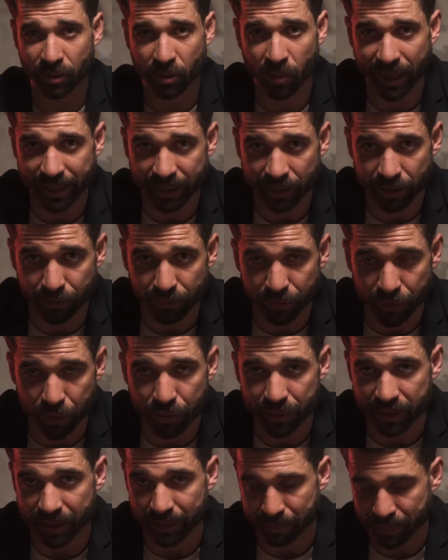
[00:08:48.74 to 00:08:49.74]
quite
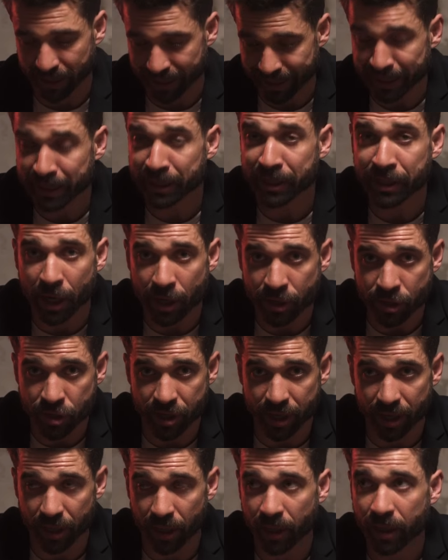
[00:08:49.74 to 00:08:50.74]
confusing, but in a
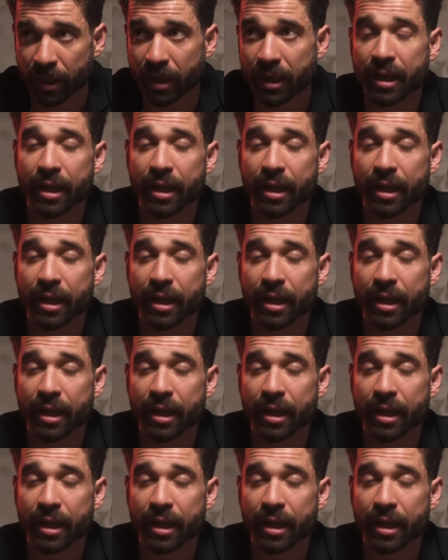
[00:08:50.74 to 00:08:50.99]
nutshell,